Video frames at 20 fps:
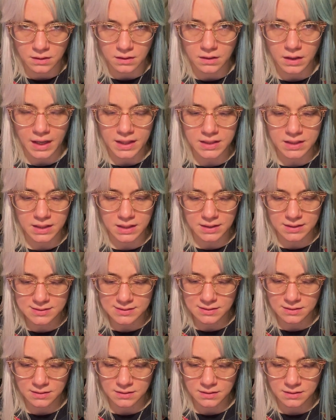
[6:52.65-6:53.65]
I think it is.
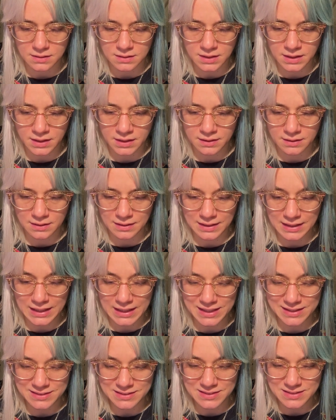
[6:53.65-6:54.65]
9,
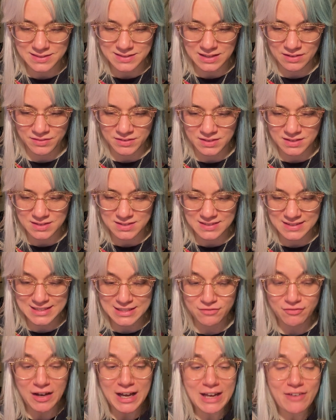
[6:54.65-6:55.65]
8, 7, 6,
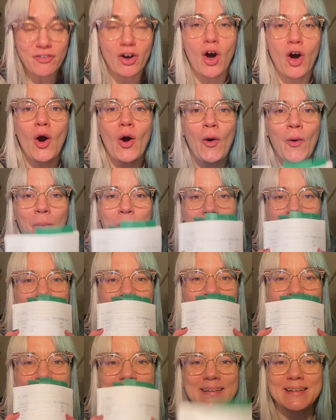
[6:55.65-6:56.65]
5. Oh my
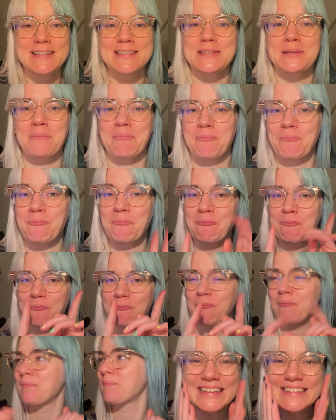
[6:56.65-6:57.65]
god, it is.
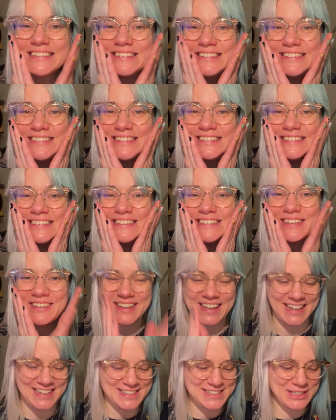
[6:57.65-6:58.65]

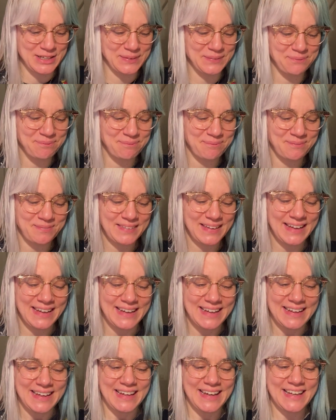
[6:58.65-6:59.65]
Okay, so
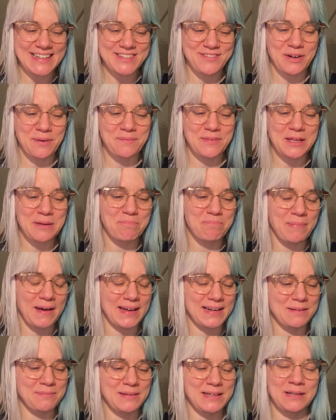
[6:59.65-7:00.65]
it's from the
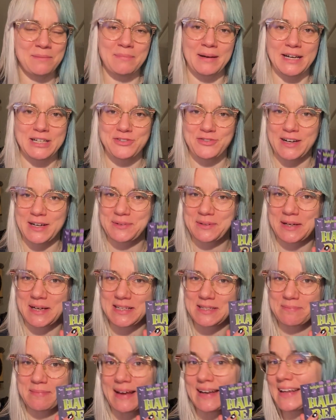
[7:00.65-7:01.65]
BattyBean by Shroud
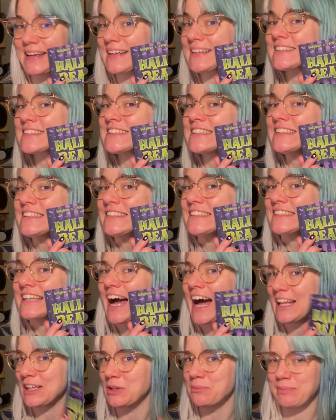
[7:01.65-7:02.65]
Cosmetics,
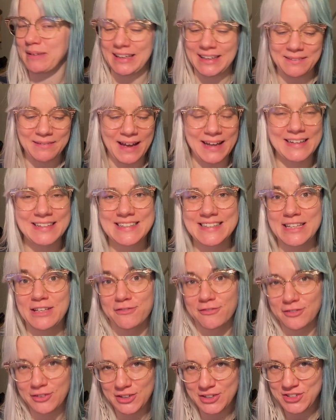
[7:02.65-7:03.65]
Halloween, and it's the
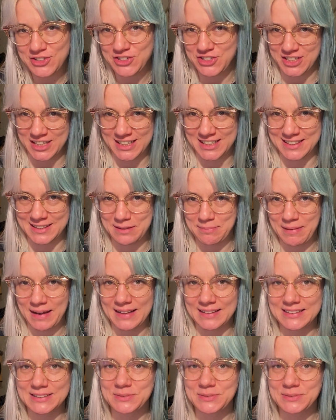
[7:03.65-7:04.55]
first shade in the palette,